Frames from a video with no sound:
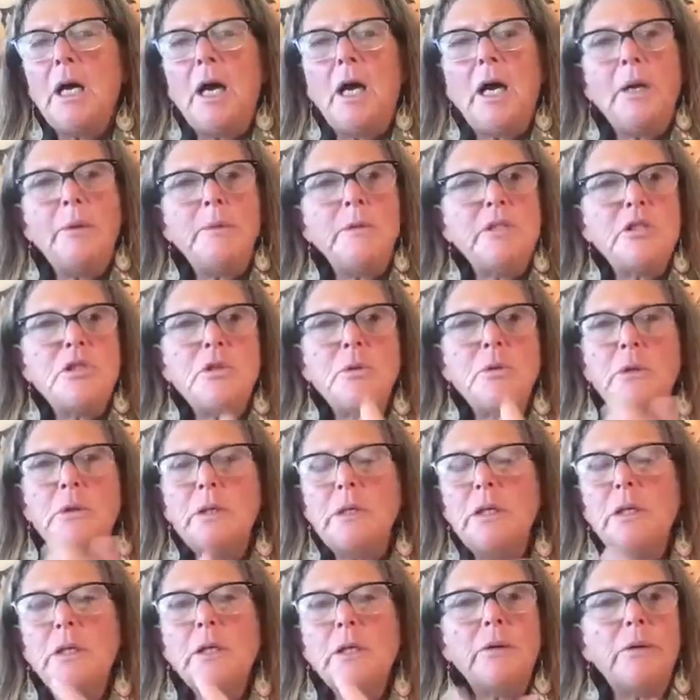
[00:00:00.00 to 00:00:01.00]
I was doing
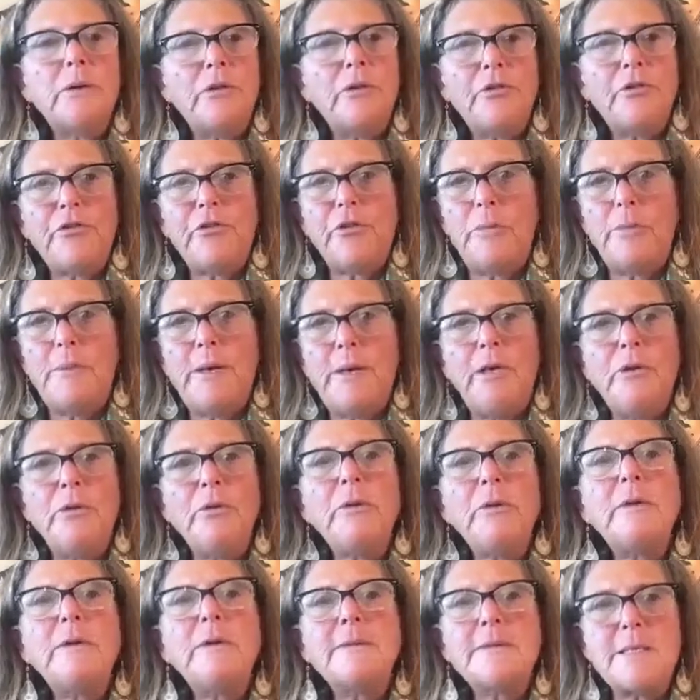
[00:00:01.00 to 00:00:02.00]
licorice for my
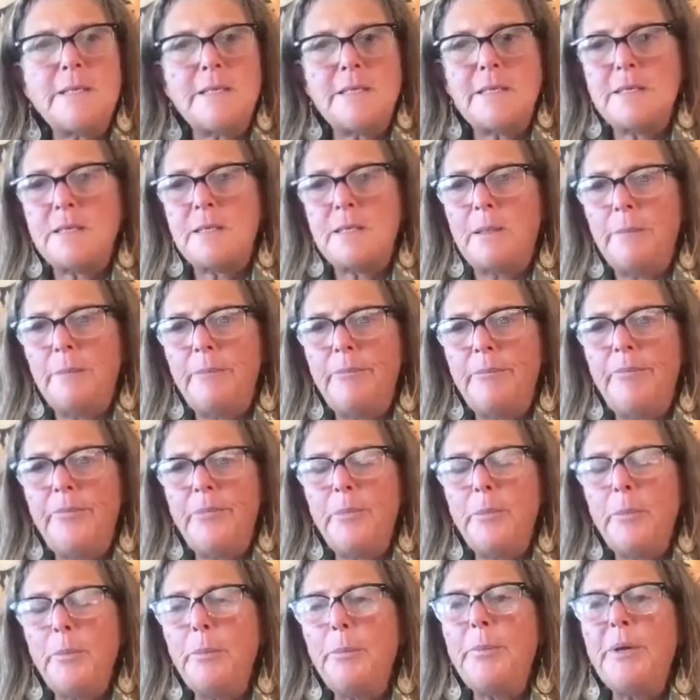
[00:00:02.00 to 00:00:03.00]
endocrine system,
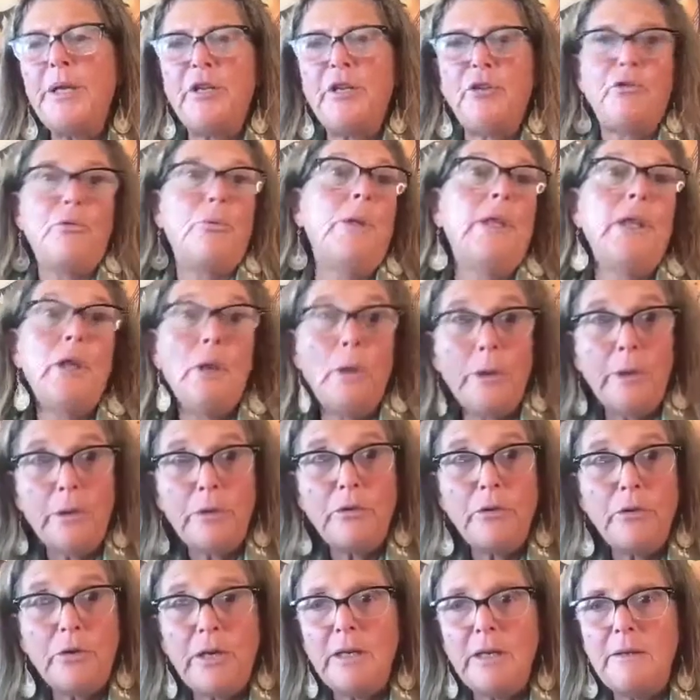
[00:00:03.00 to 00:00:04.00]
but it's really hard
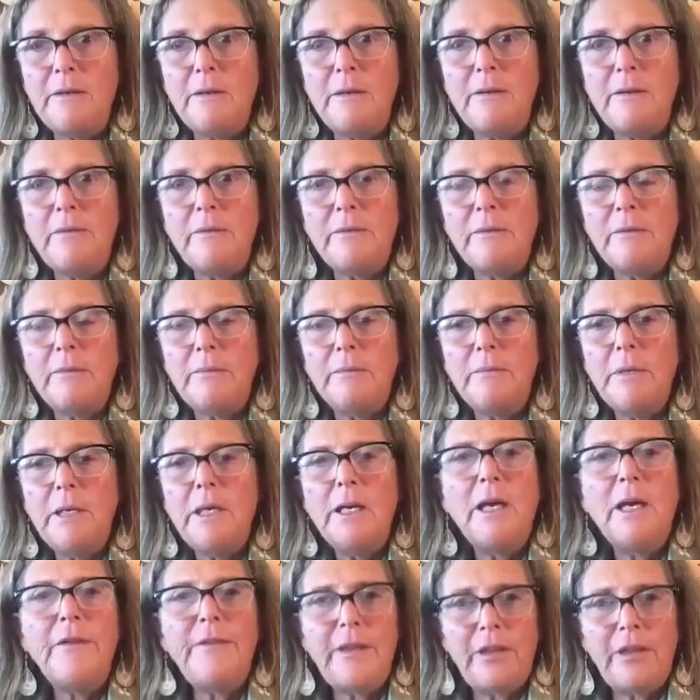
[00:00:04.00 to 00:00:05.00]
on your kidneys.
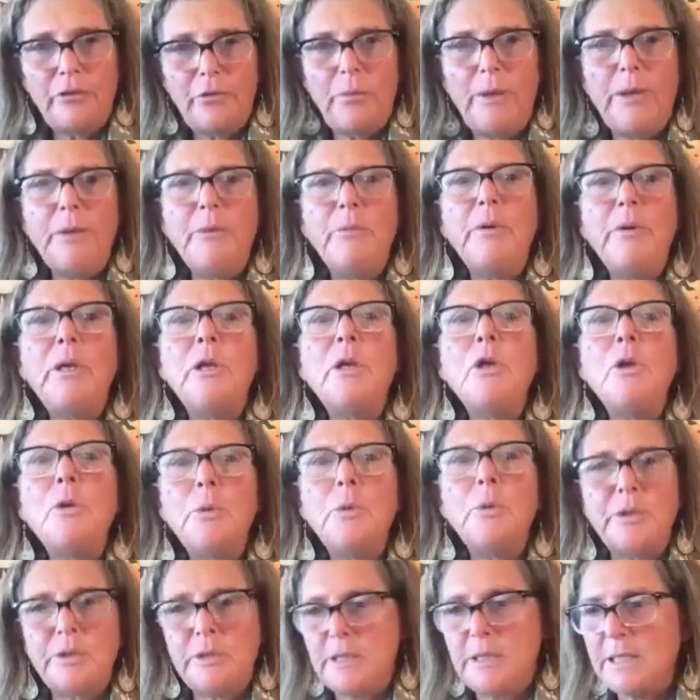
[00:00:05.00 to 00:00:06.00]
And that's why, Rita, you
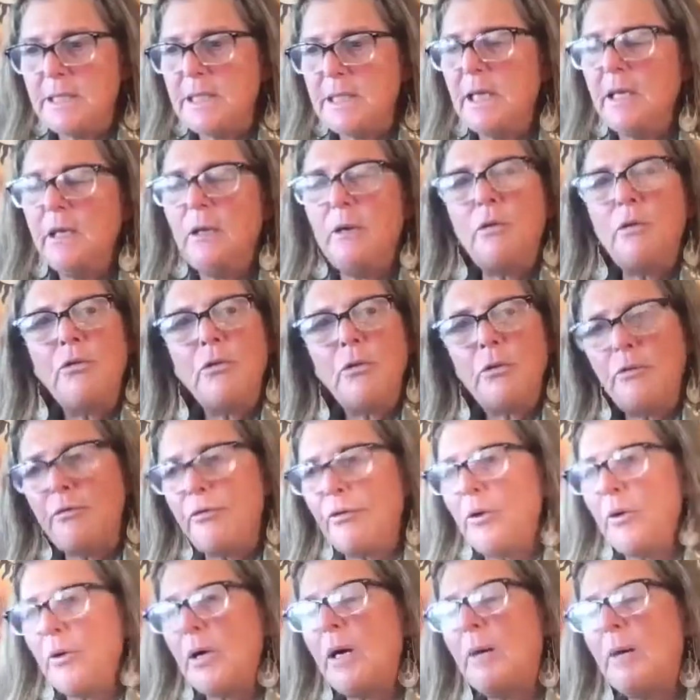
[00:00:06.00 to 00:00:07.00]
were just saying you do it
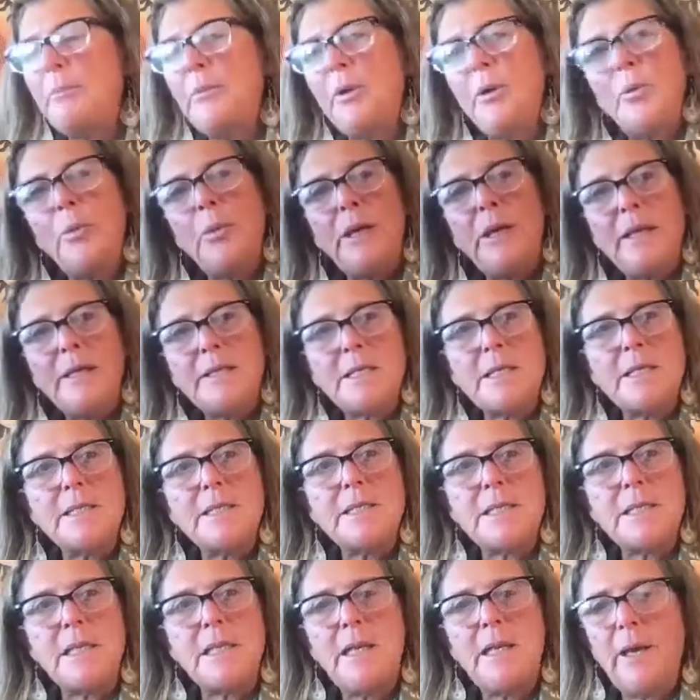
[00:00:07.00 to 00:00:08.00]
for a couple of weeks and
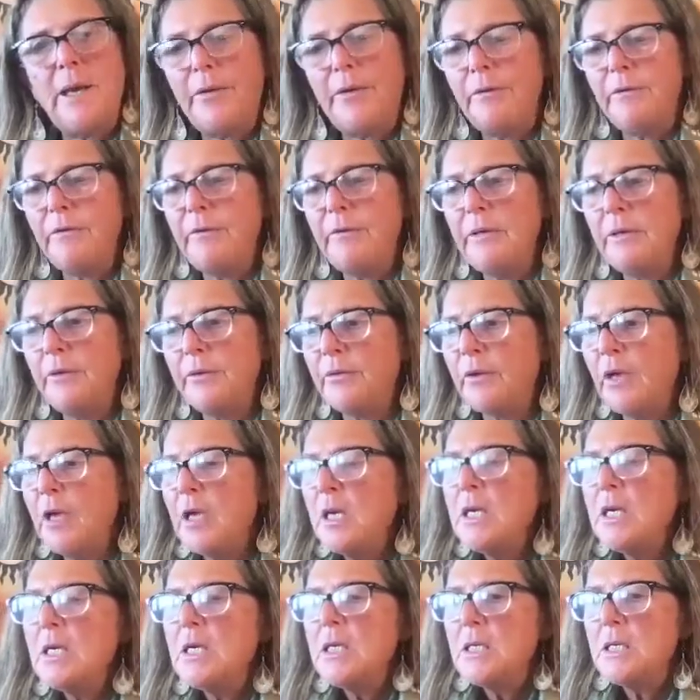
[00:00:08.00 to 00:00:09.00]
see how it feels.
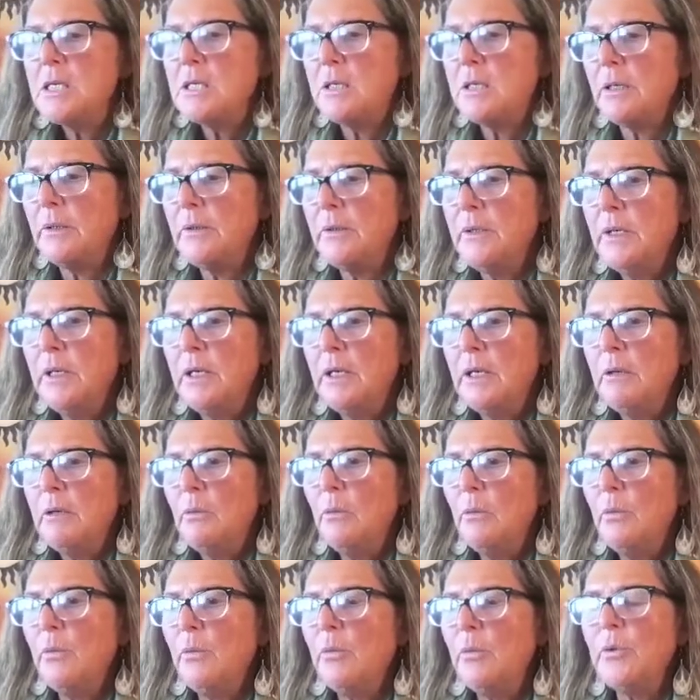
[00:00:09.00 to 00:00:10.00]
So
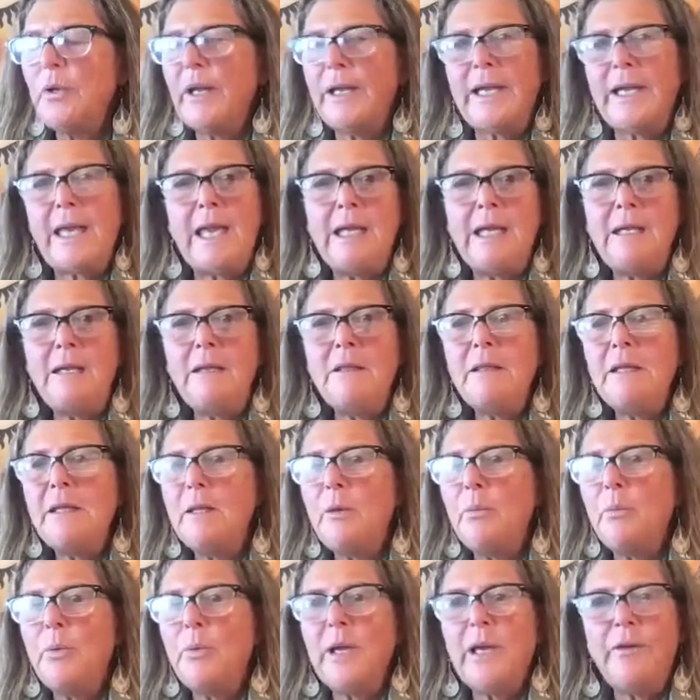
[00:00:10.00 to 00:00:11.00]
like anything
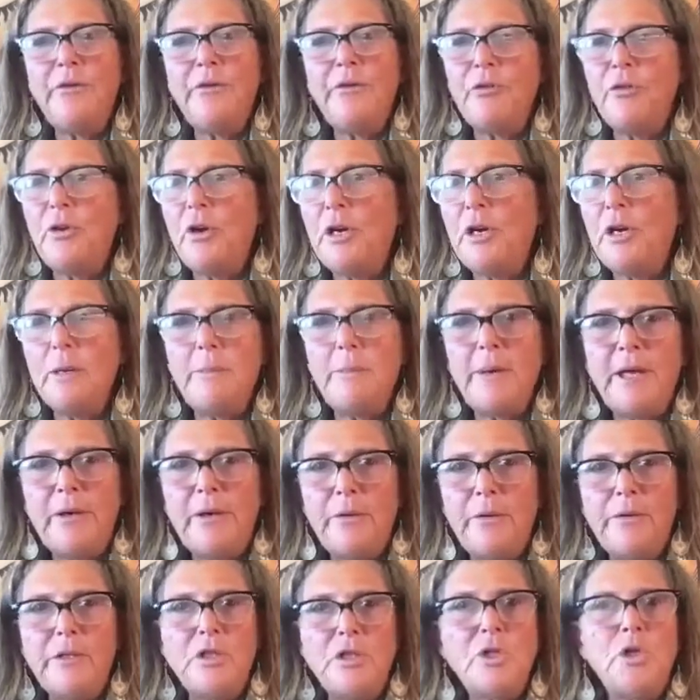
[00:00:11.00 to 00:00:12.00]
that we ever talk about
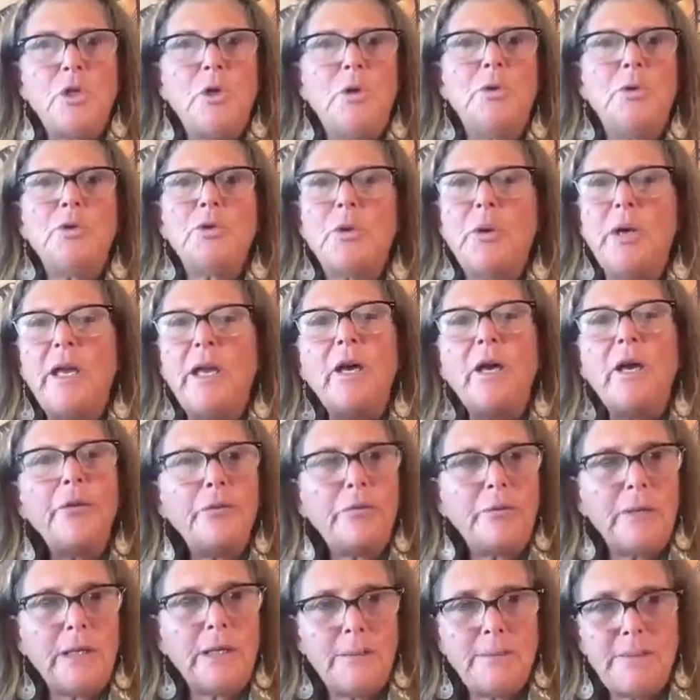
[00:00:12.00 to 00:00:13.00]
on these shows or health
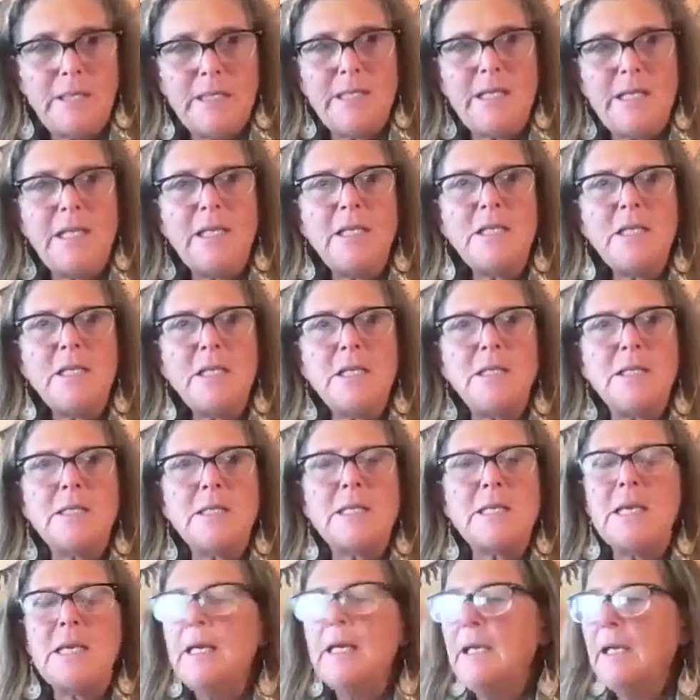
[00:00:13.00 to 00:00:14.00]

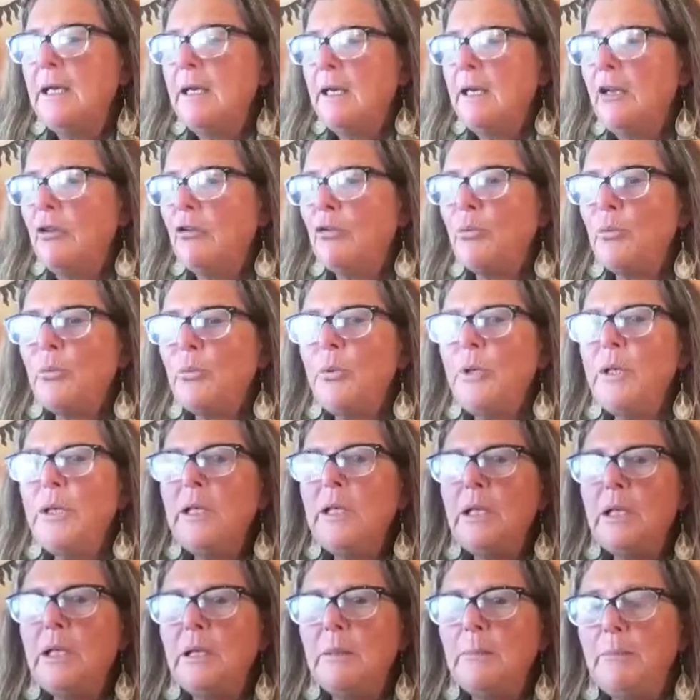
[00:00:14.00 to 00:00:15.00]
recommendations, it's
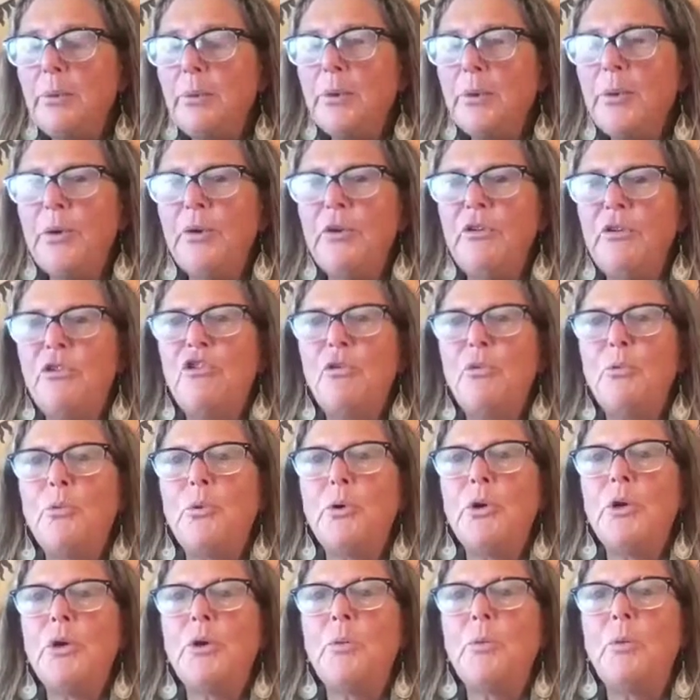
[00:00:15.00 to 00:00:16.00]
really important to
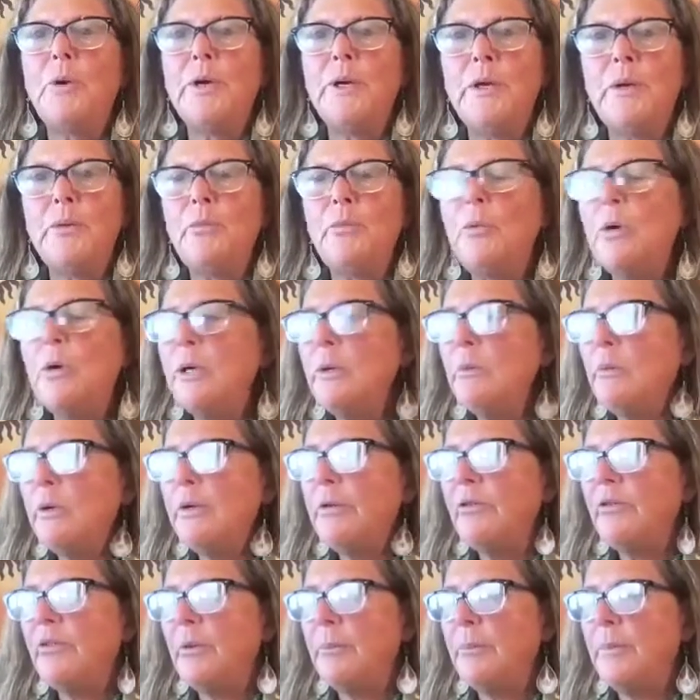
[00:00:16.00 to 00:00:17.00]
work one-on-one
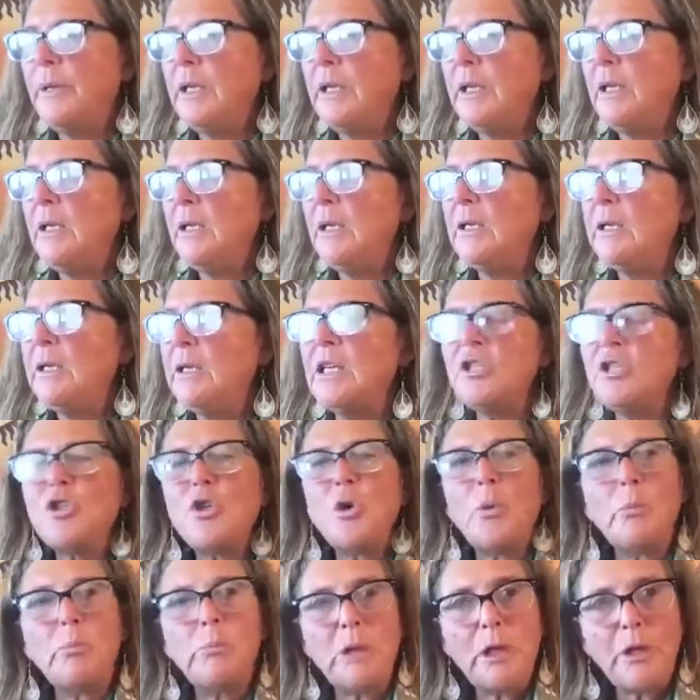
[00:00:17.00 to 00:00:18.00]
with somebody, get
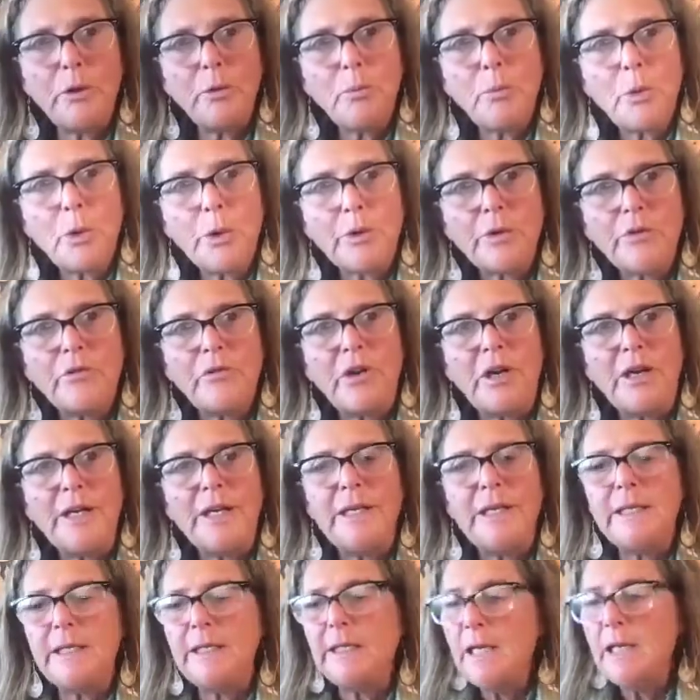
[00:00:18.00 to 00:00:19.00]
your blood work
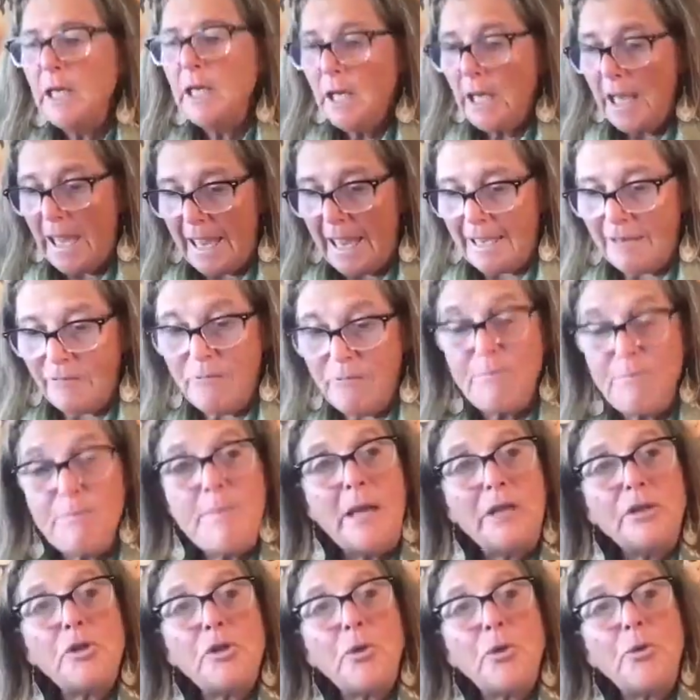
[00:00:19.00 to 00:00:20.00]
done and
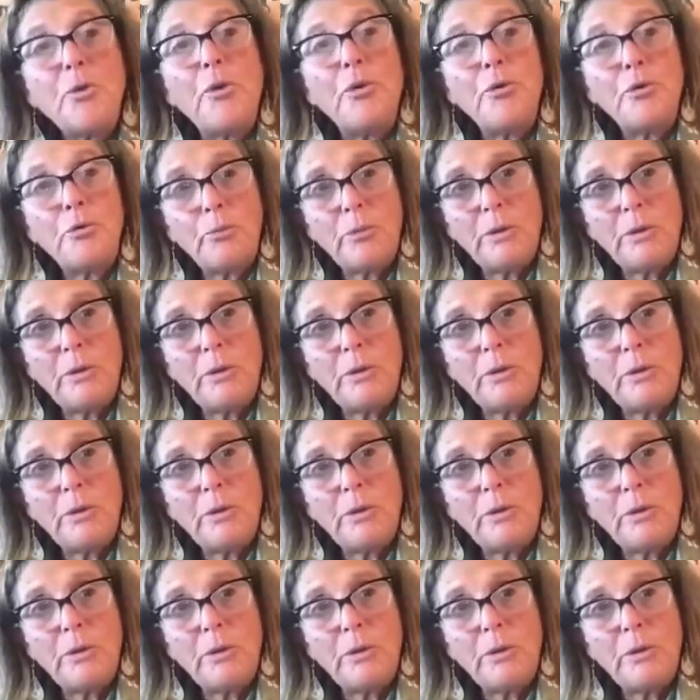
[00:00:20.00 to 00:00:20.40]
measure those